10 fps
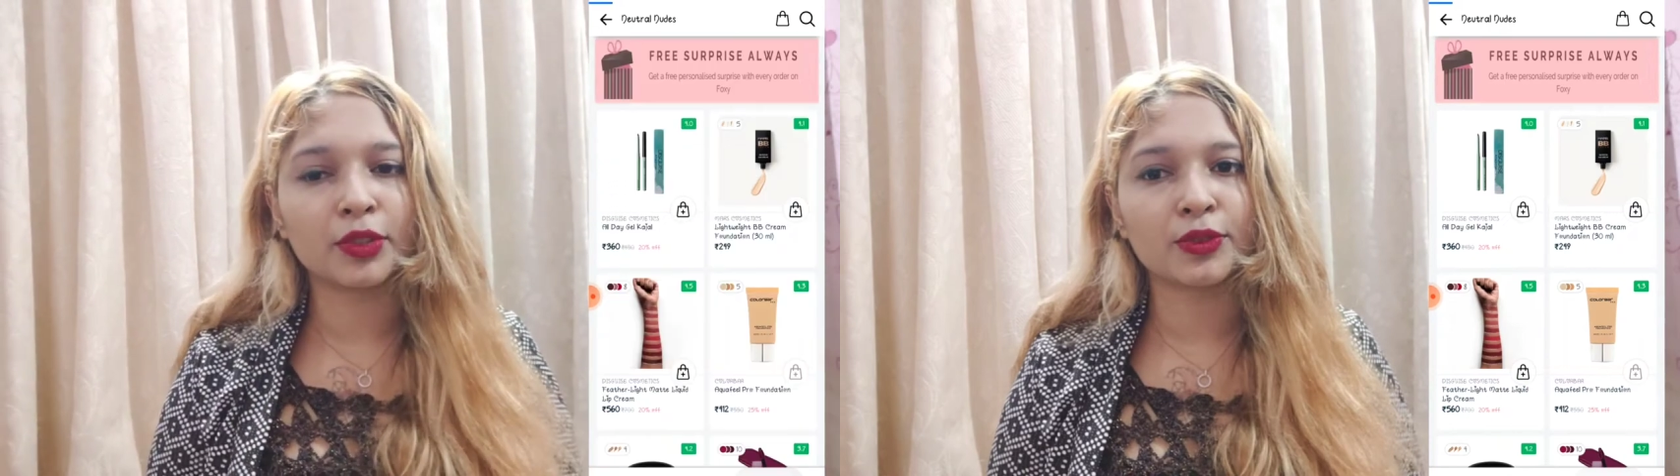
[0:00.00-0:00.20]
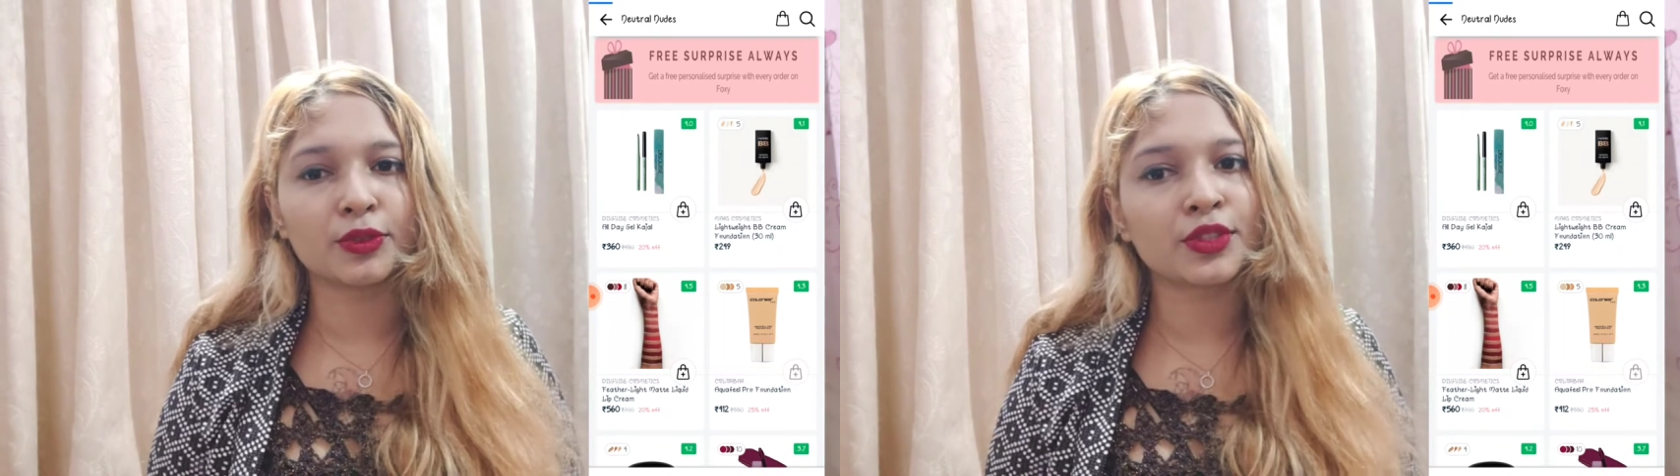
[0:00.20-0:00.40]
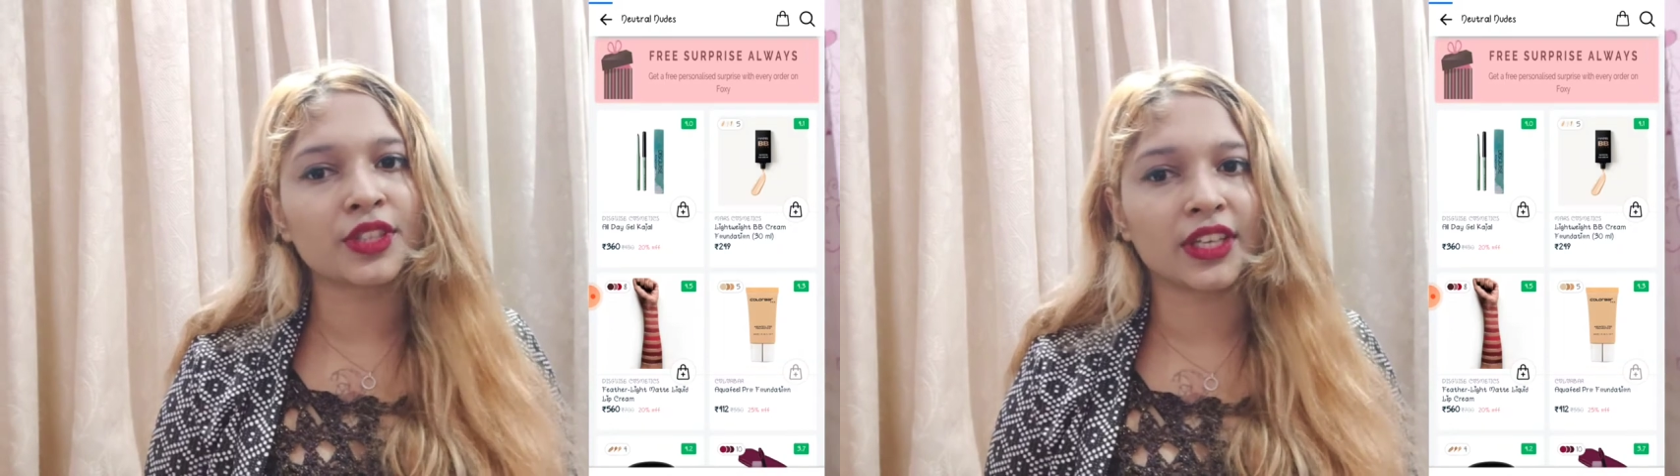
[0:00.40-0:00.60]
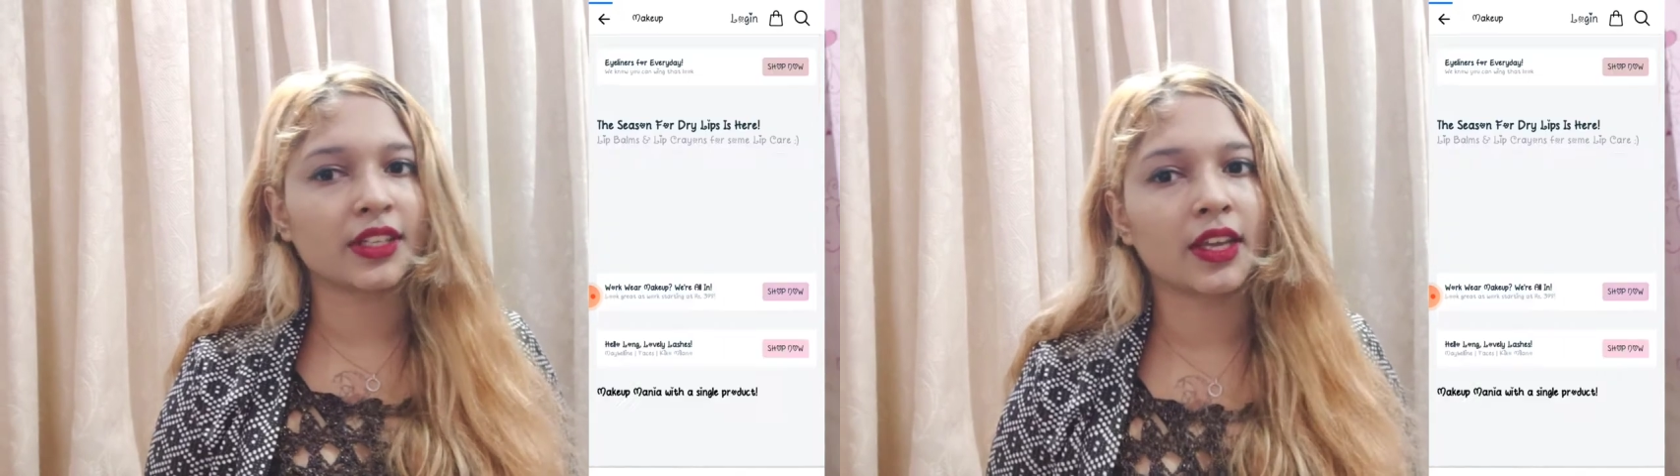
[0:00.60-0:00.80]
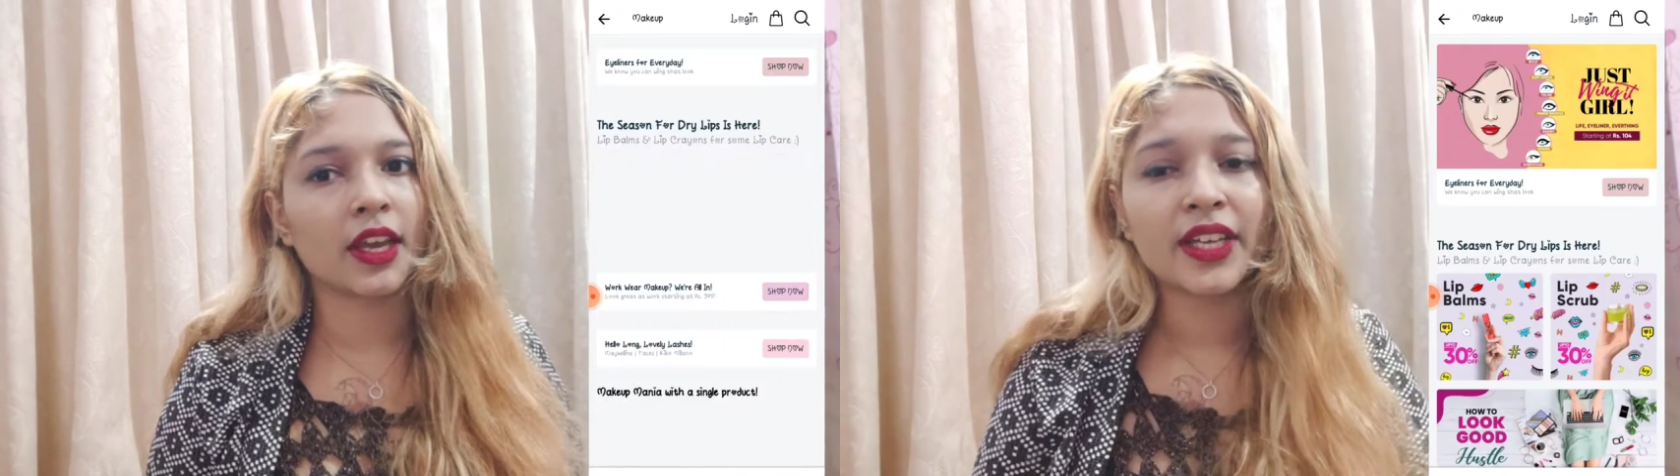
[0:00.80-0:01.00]
to
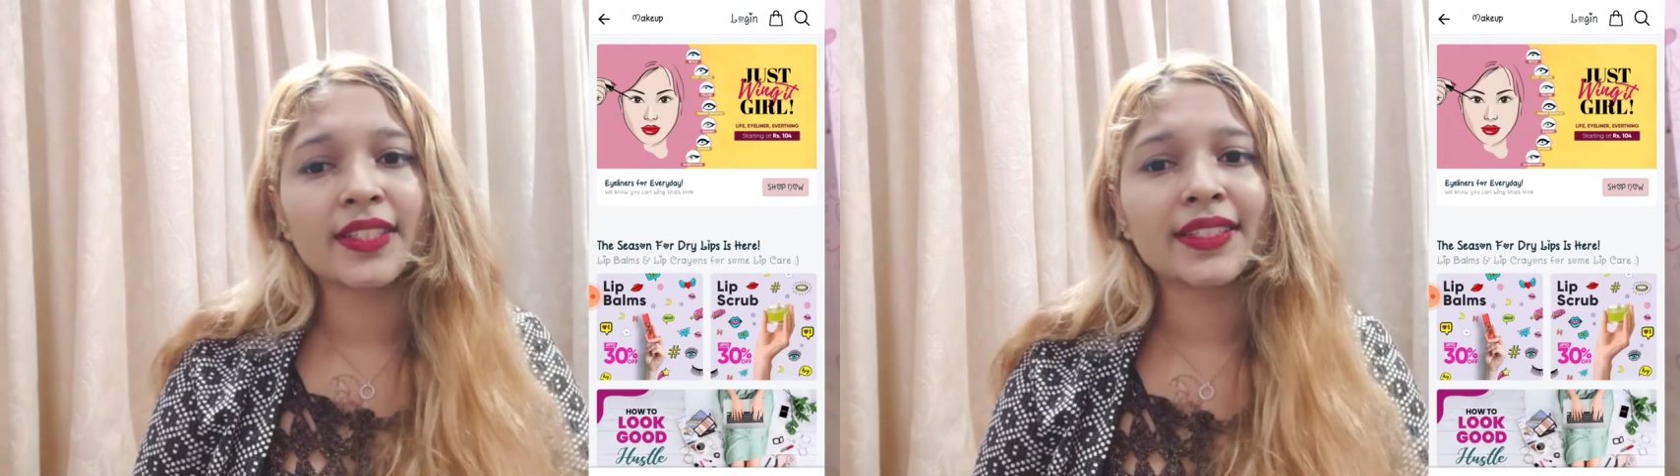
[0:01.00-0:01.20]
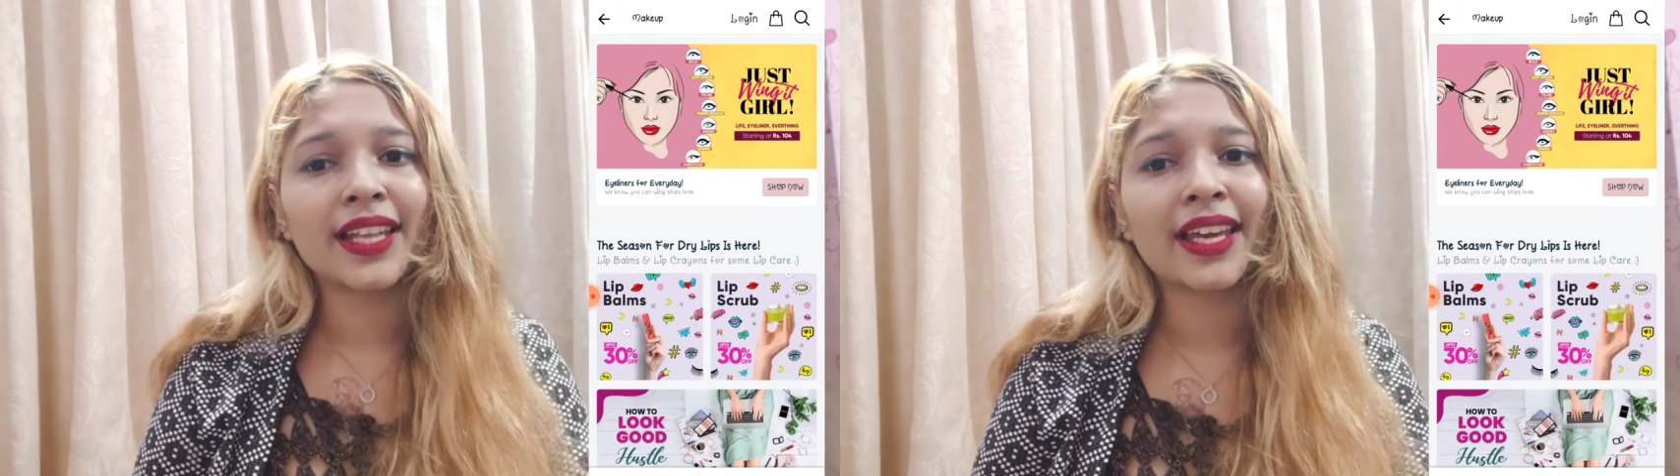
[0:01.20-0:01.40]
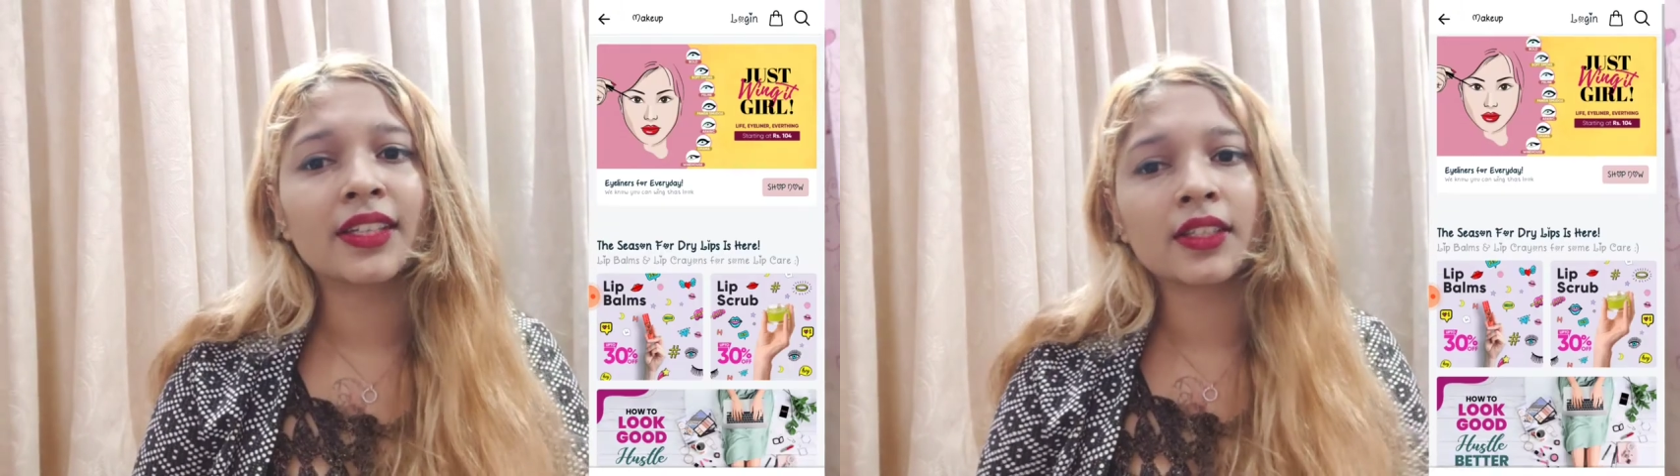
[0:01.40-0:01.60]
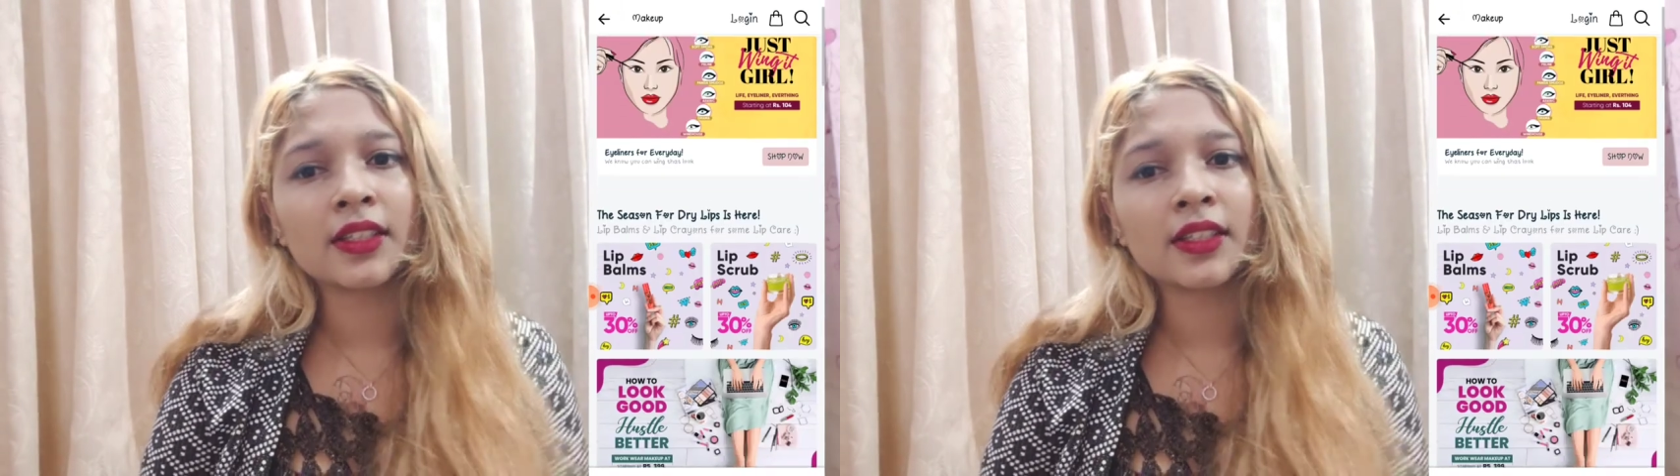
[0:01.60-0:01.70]
skincare. It's like